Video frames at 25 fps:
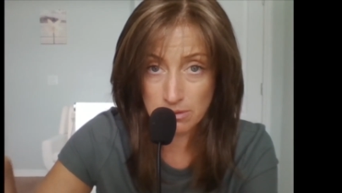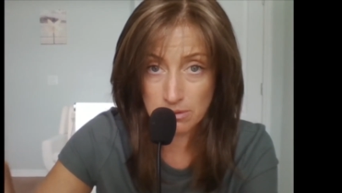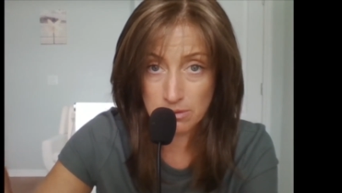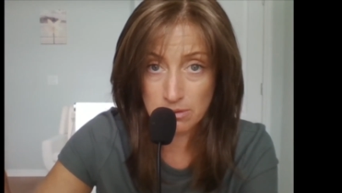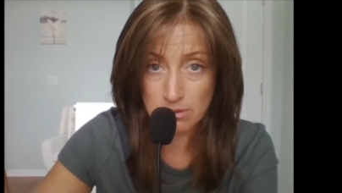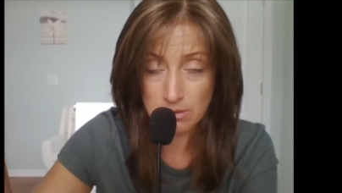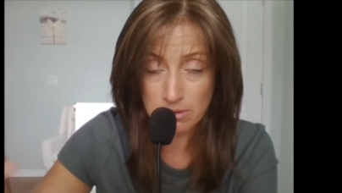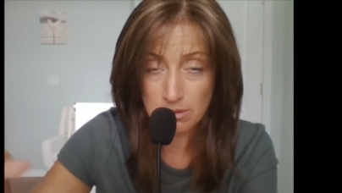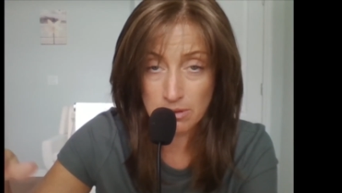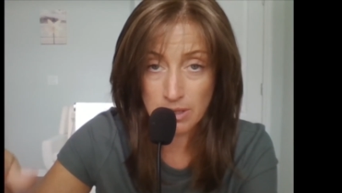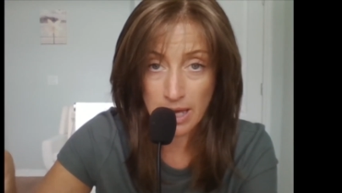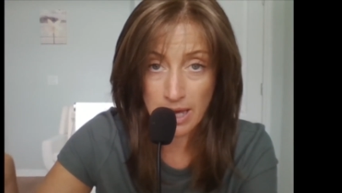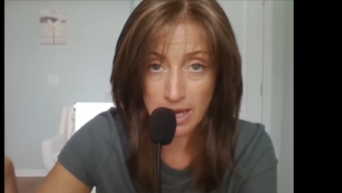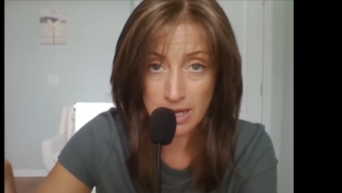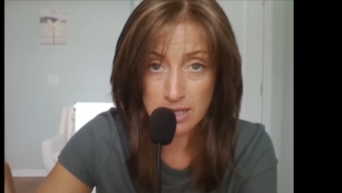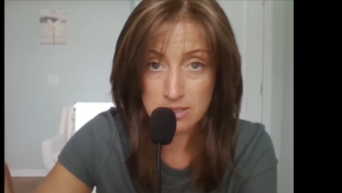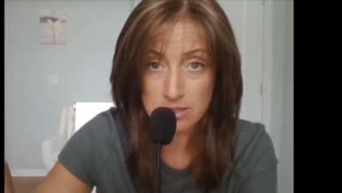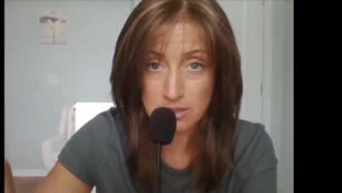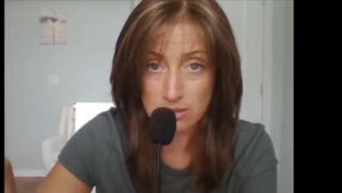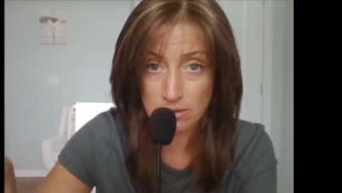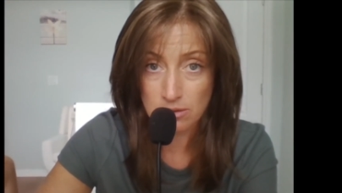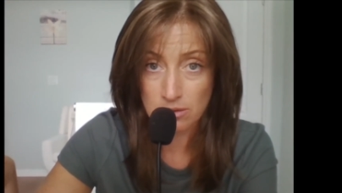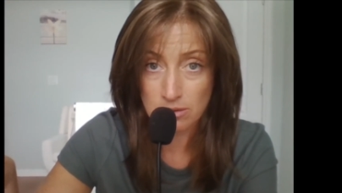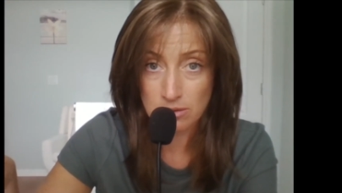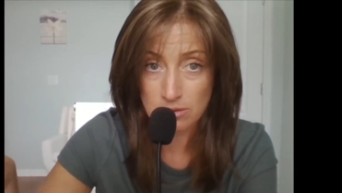
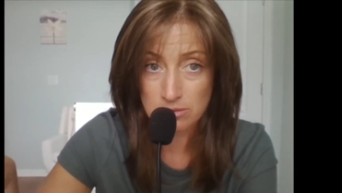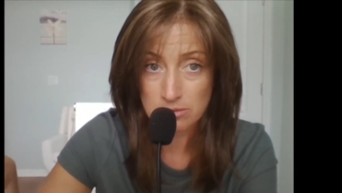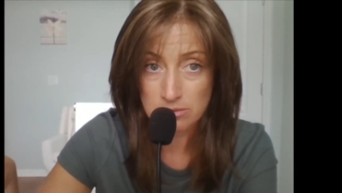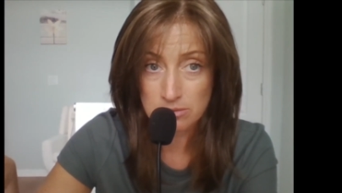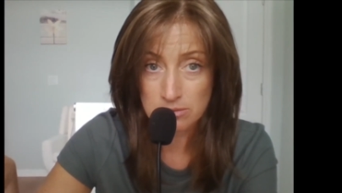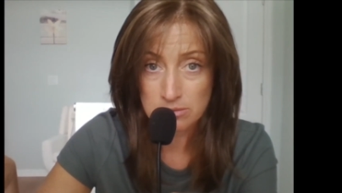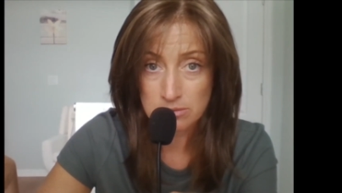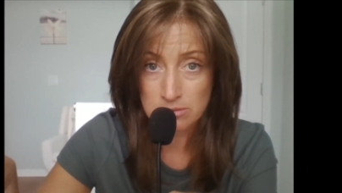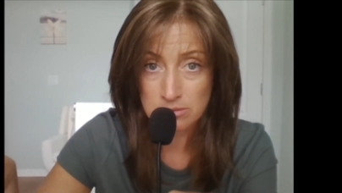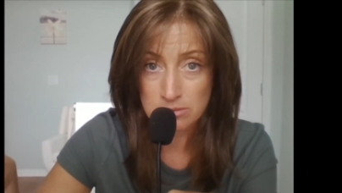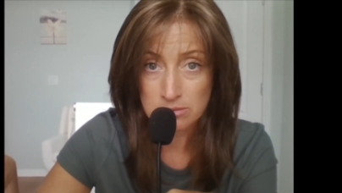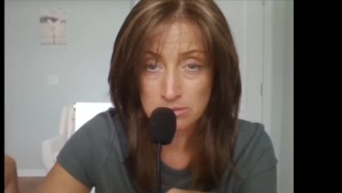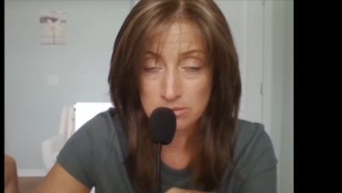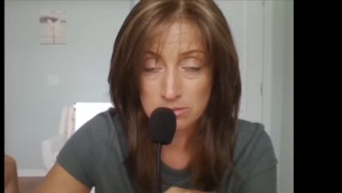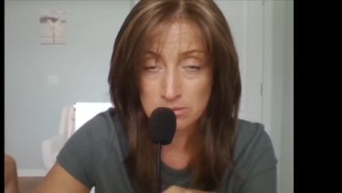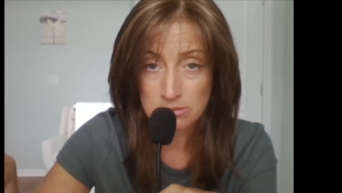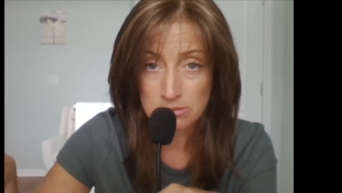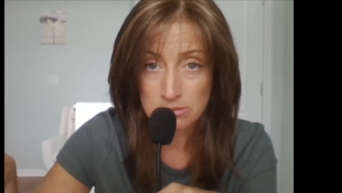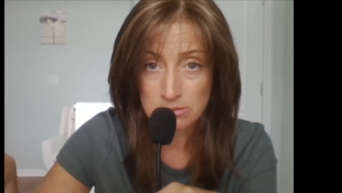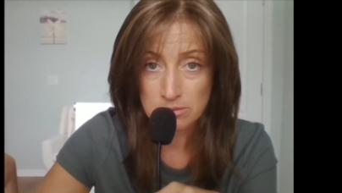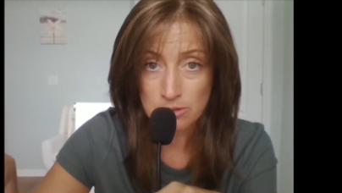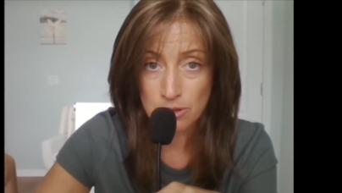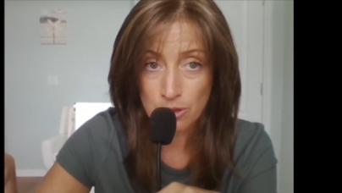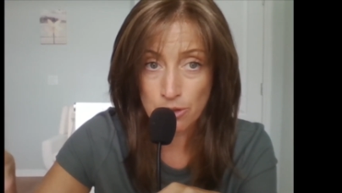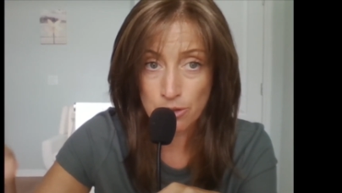castle,
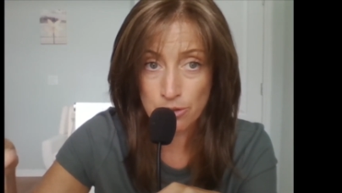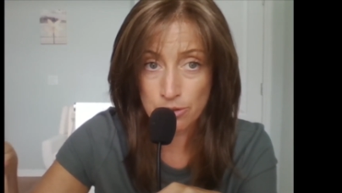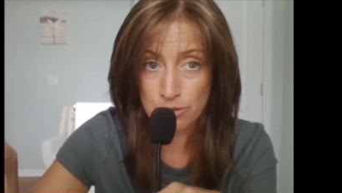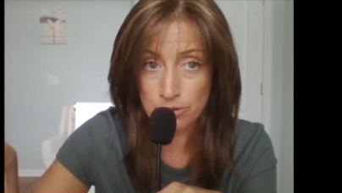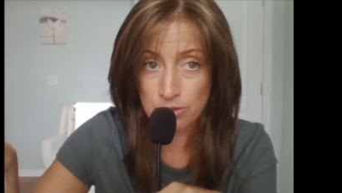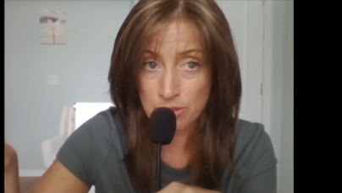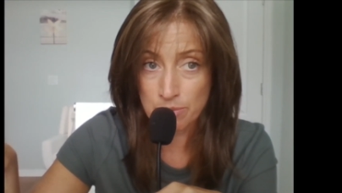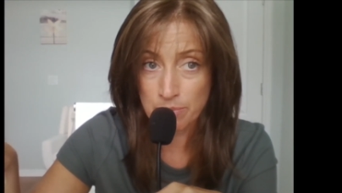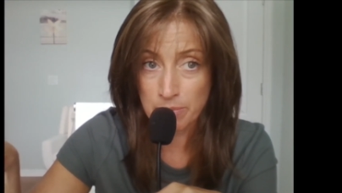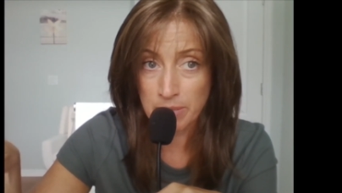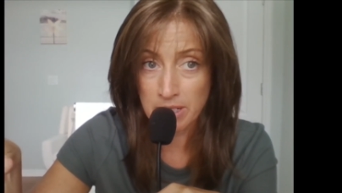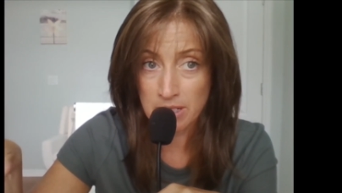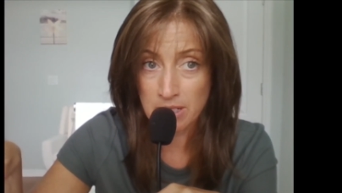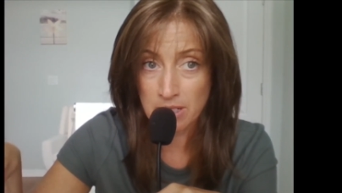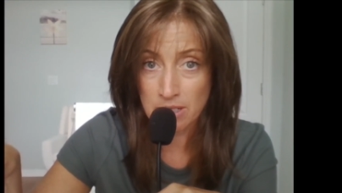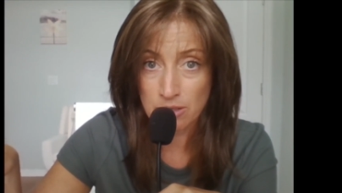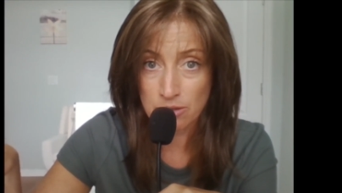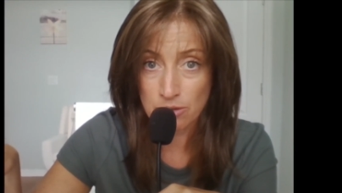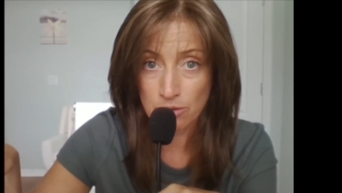her dominion,